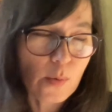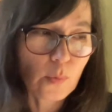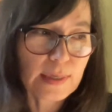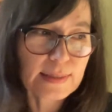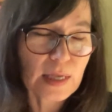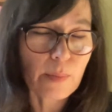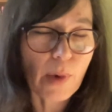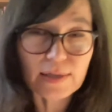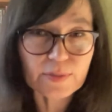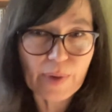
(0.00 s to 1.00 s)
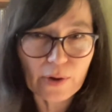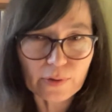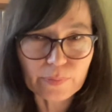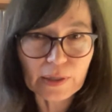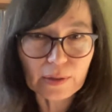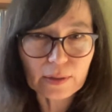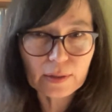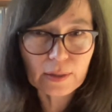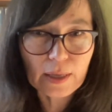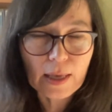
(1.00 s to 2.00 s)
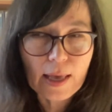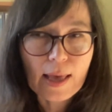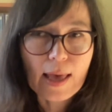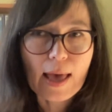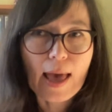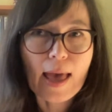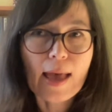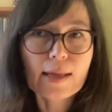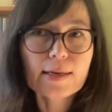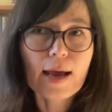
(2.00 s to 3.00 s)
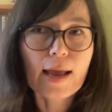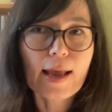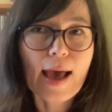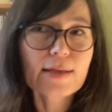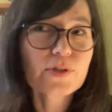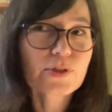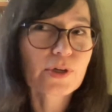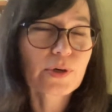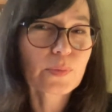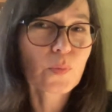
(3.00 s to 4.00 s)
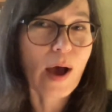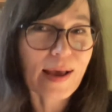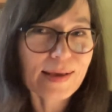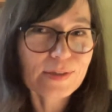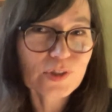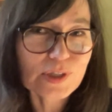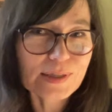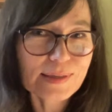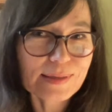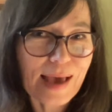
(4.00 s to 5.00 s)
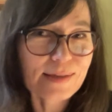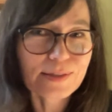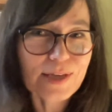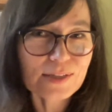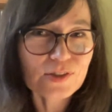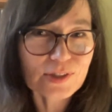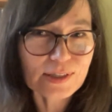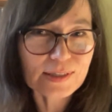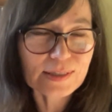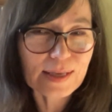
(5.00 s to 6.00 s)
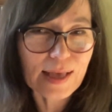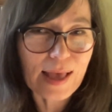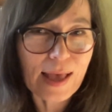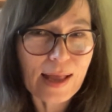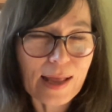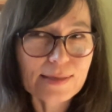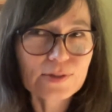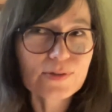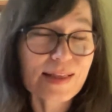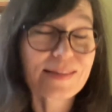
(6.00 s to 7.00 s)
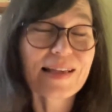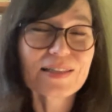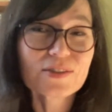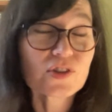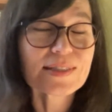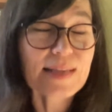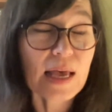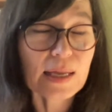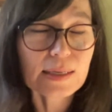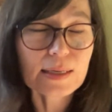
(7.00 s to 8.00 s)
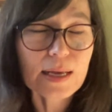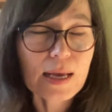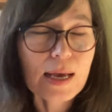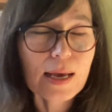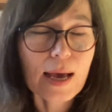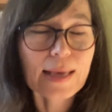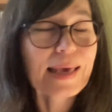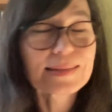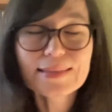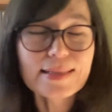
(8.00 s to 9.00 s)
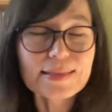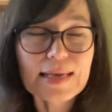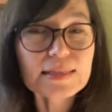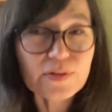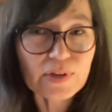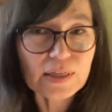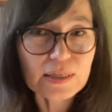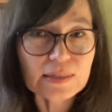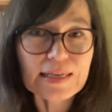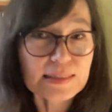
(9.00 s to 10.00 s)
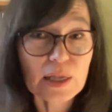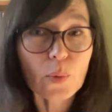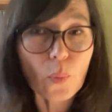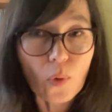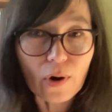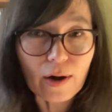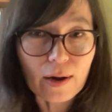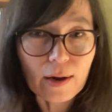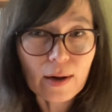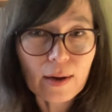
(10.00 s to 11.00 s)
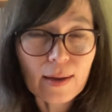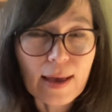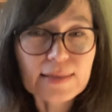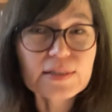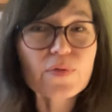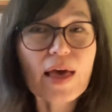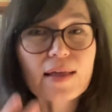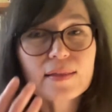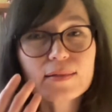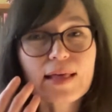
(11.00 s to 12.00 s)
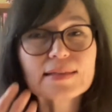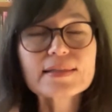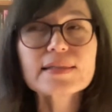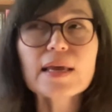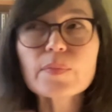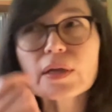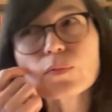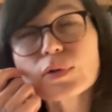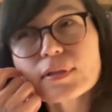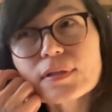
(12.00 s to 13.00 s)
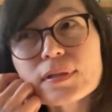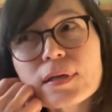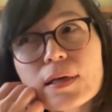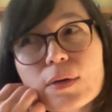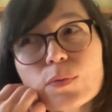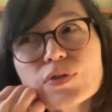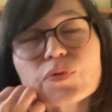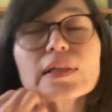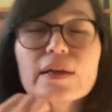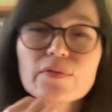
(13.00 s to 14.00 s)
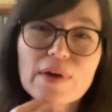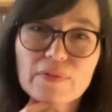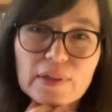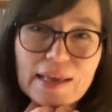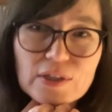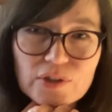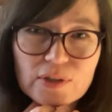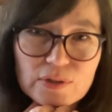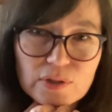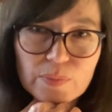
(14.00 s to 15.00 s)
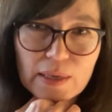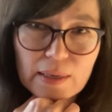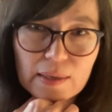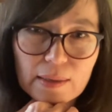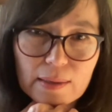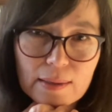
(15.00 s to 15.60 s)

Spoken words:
was a box of powdered milk. And I asked her why she hadn't touched it. And that she said, "I can't stand the taste of it. It tastes like war." And so that statement was really a revelation to me,